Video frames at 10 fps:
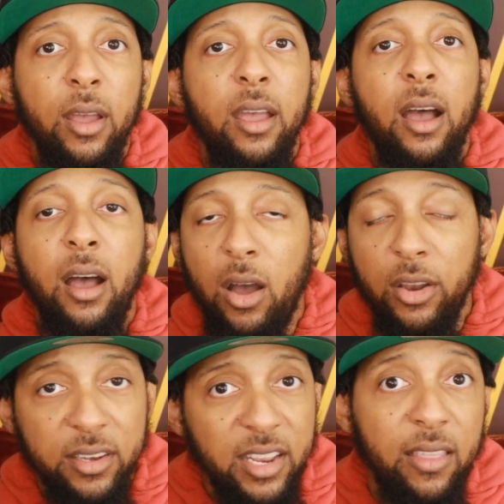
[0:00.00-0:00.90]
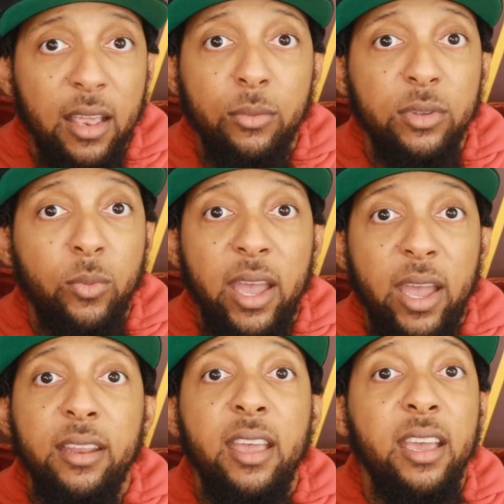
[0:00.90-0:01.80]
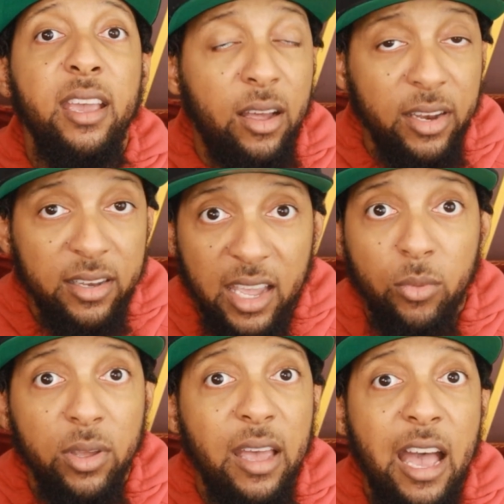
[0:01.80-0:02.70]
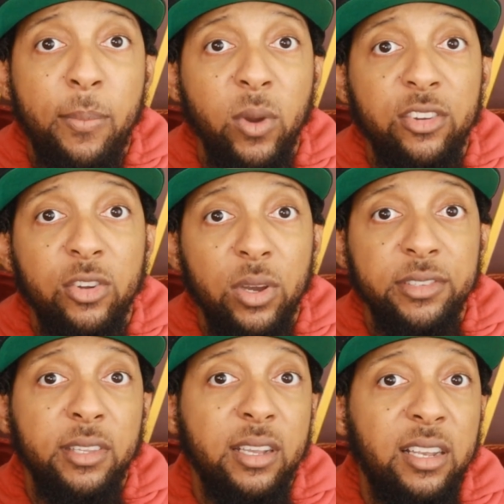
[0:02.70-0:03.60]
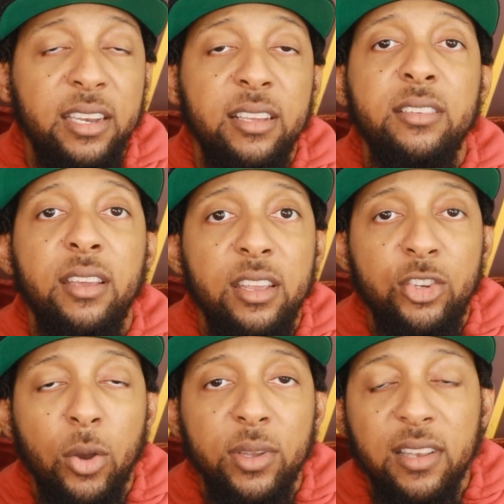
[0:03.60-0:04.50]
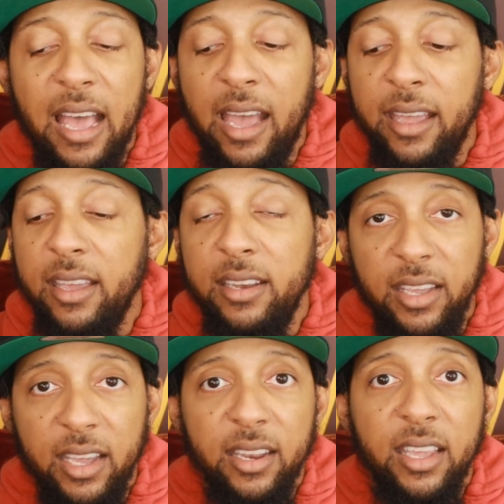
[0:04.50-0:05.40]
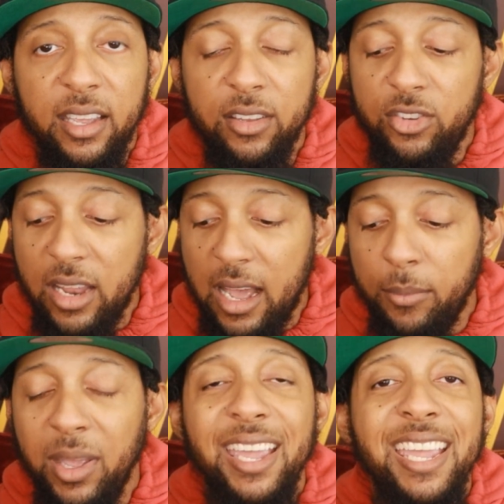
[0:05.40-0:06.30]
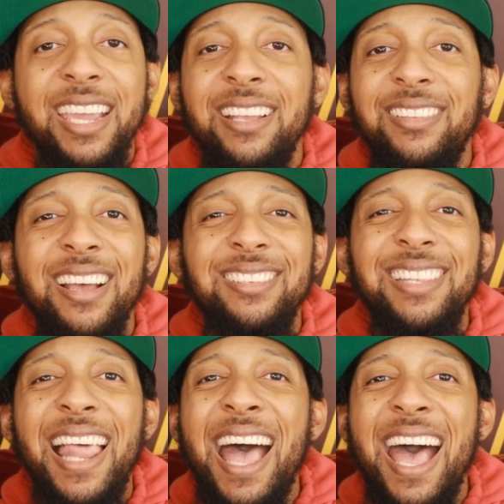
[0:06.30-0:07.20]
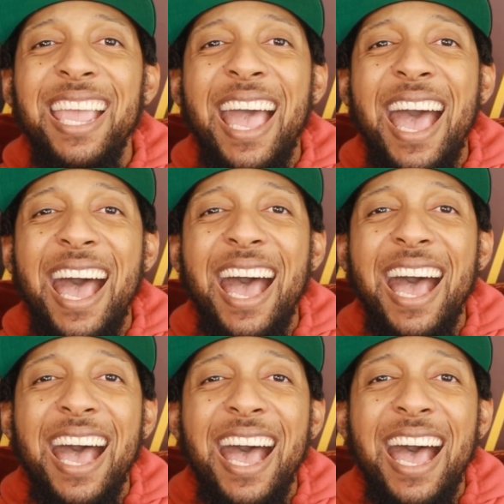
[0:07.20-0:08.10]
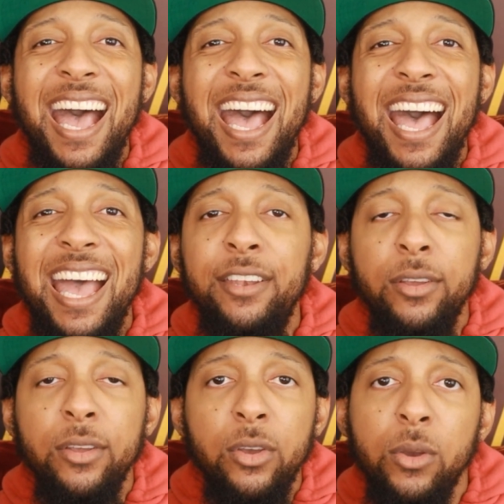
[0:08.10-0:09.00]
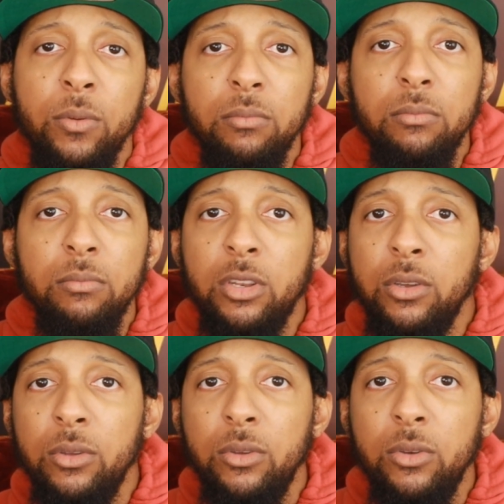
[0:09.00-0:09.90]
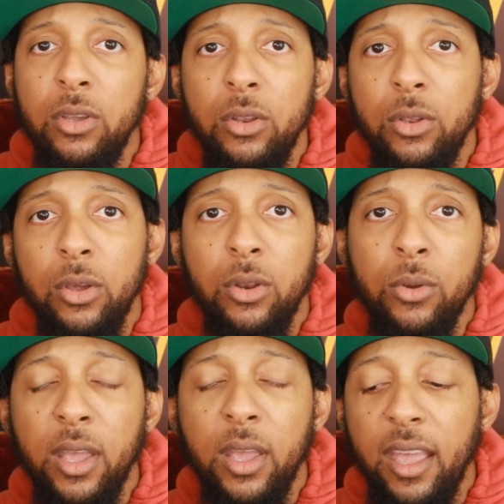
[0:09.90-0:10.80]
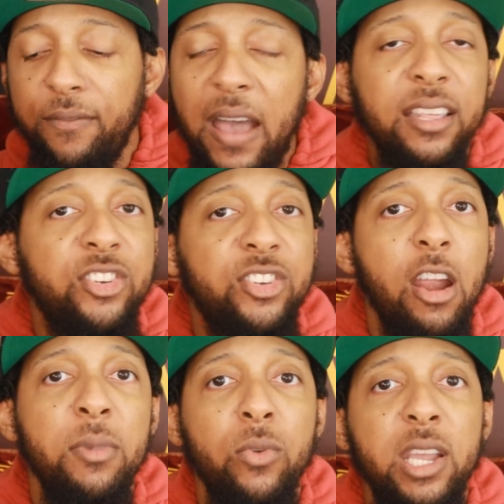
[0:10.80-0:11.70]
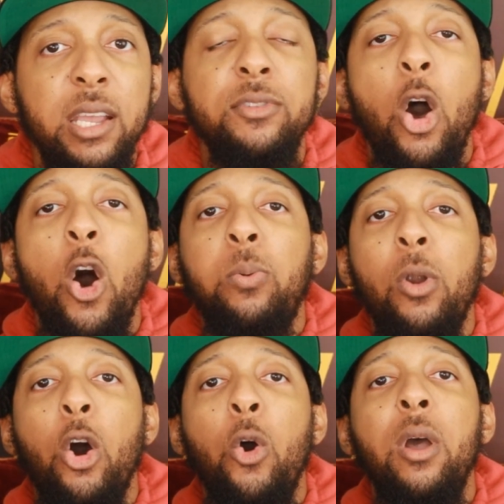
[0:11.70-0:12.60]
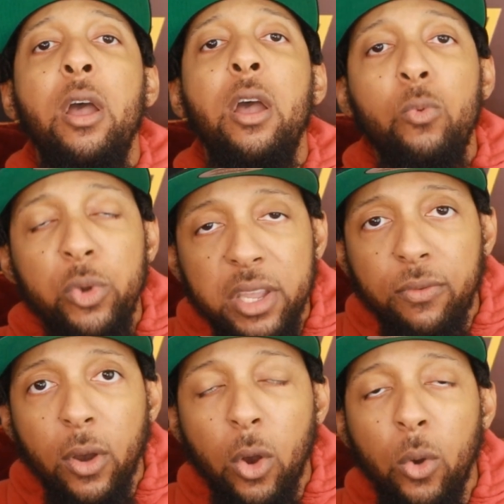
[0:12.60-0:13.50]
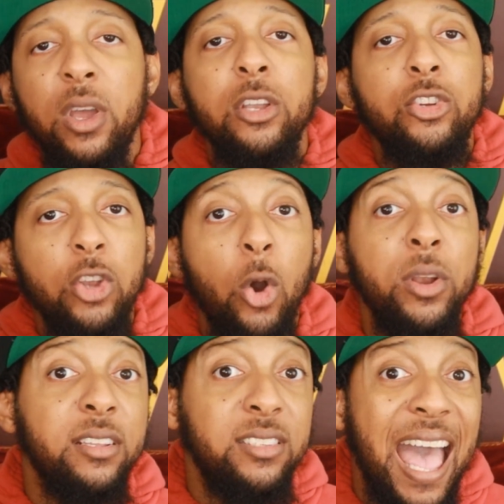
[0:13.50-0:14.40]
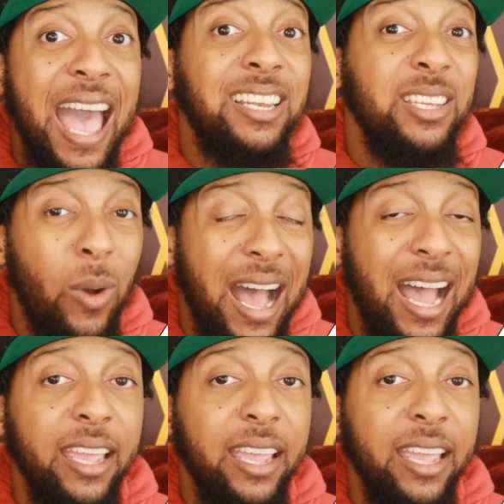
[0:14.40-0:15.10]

Uh, on a day that it was wet, uh, on a day where the operation wasn't the cleanest, Joey Slye did his job. He's a sly guy. Doo-doo. And finally, Jeremy Reaves, All Pro Revo, showed exactly why